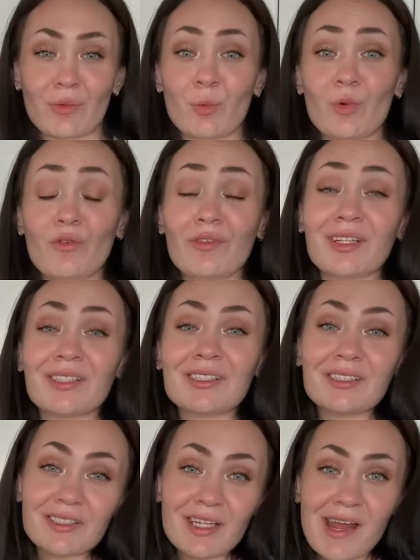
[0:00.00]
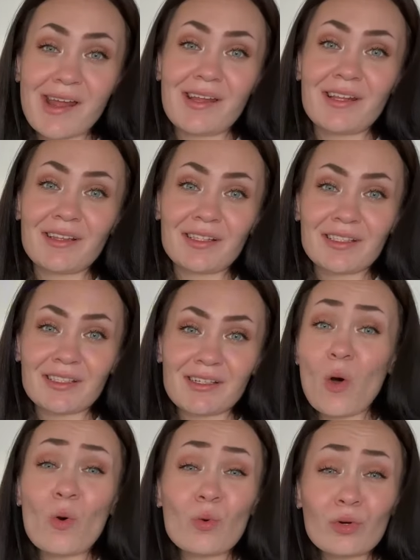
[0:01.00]
removing stains,
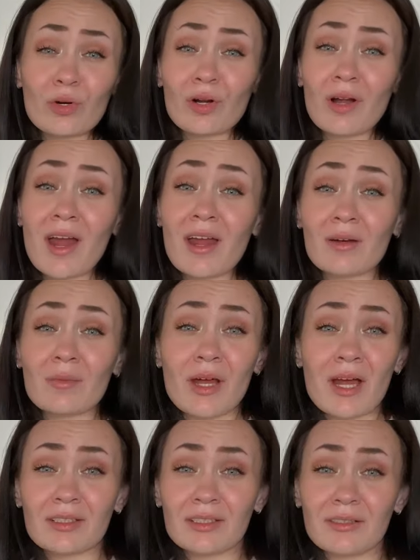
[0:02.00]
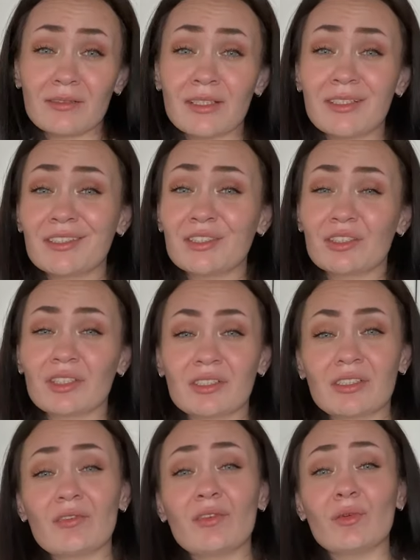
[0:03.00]
odor, and bacteria in
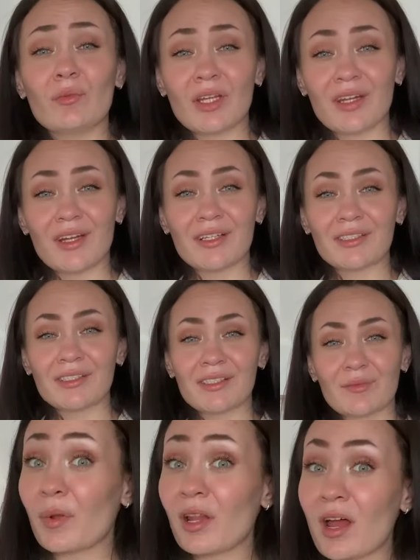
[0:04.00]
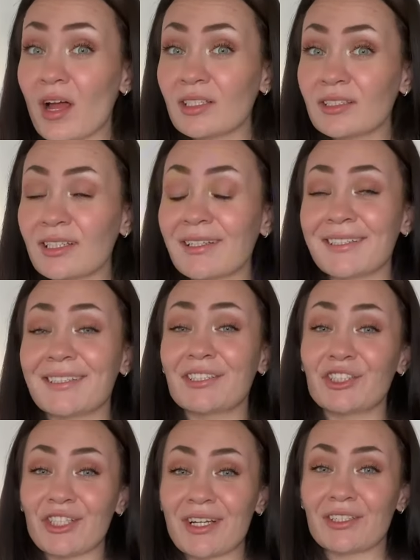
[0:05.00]
just a few minutes. Plus, it's
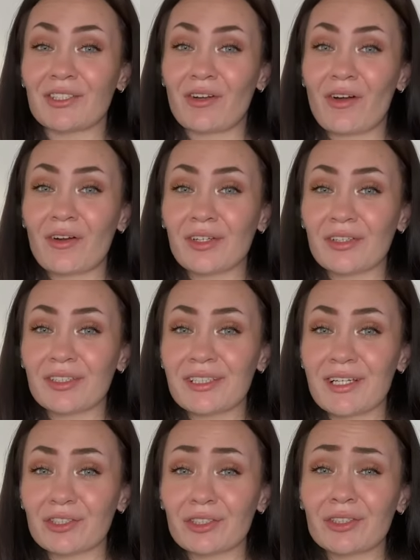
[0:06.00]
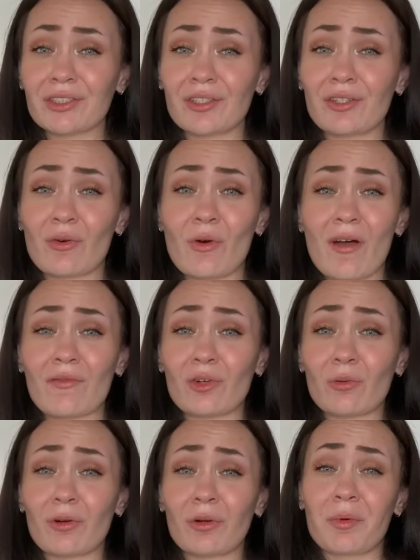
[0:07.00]
gentle on your dentures, so you don't have to
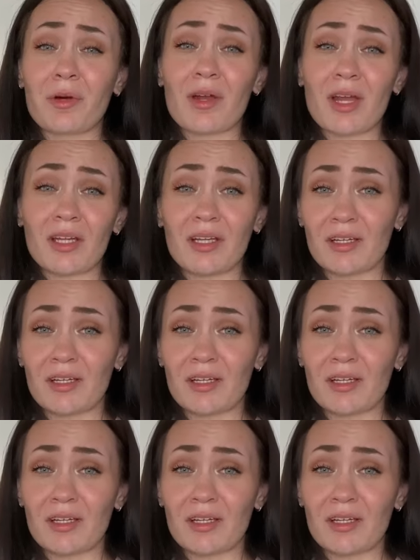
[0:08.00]
worry about any